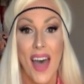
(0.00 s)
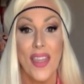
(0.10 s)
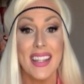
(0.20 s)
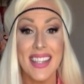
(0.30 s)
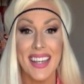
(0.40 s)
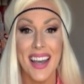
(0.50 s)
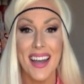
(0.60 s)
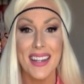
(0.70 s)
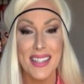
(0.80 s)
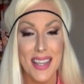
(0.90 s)
That's it
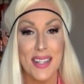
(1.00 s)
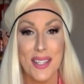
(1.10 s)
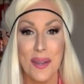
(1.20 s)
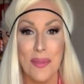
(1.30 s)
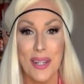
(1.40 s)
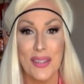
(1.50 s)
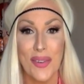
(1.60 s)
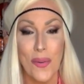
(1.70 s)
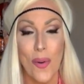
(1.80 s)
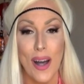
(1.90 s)
guys. Thanks so much
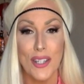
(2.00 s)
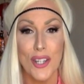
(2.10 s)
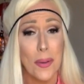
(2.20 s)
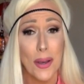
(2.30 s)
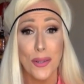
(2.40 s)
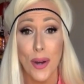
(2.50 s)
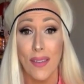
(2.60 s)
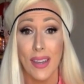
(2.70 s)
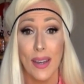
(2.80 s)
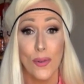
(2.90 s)
for watching. You guys are
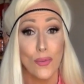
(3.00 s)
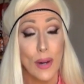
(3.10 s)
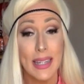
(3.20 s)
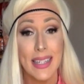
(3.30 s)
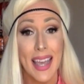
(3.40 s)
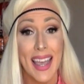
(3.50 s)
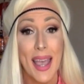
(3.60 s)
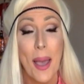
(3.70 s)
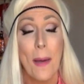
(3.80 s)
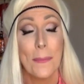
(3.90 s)
having a great day.
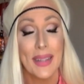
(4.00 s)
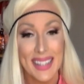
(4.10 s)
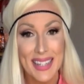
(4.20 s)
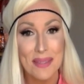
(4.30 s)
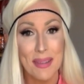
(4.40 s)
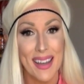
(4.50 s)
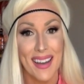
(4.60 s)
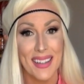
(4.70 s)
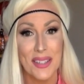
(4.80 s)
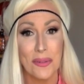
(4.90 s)
Please be
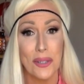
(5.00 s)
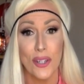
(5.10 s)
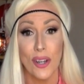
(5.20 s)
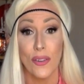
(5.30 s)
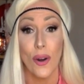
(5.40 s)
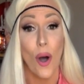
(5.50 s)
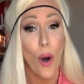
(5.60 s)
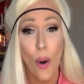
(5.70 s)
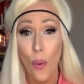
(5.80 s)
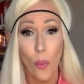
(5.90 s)
kind to each other
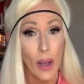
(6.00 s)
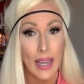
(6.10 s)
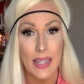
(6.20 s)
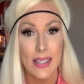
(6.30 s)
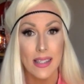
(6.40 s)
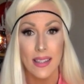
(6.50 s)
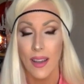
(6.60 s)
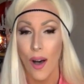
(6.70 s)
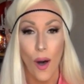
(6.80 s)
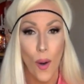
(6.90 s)
always.
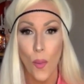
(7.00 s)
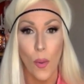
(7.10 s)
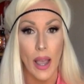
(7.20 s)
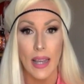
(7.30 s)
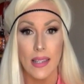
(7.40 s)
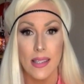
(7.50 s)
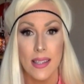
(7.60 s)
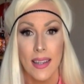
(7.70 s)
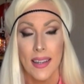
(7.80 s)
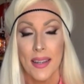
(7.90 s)
Always.
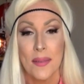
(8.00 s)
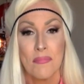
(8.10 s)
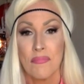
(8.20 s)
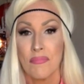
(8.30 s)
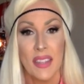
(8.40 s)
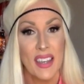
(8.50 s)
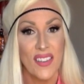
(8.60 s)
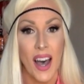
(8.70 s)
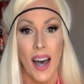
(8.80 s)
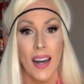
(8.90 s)
Give
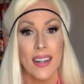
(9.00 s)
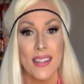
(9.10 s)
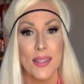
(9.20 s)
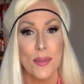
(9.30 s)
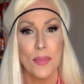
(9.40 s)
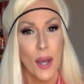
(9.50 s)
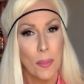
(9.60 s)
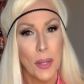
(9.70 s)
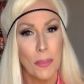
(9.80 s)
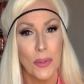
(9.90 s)
hugs, tell
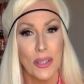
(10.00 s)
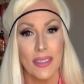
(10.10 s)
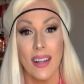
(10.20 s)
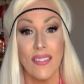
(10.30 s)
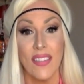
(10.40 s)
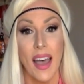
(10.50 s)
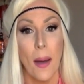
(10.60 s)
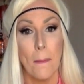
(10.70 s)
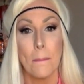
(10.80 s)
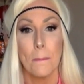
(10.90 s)
people you love
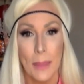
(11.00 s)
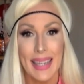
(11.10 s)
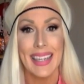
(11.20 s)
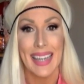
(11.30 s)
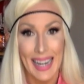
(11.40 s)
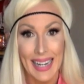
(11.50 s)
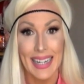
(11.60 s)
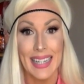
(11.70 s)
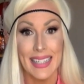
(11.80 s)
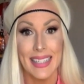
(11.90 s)
them, be
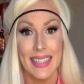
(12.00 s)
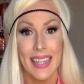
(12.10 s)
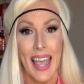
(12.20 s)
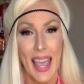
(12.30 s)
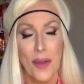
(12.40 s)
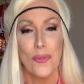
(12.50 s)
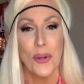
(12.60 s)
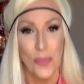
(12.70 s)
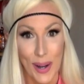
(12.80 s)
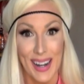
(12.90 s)
kind, and
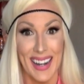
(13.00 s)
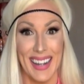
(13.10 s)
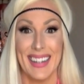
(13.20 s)
rewind.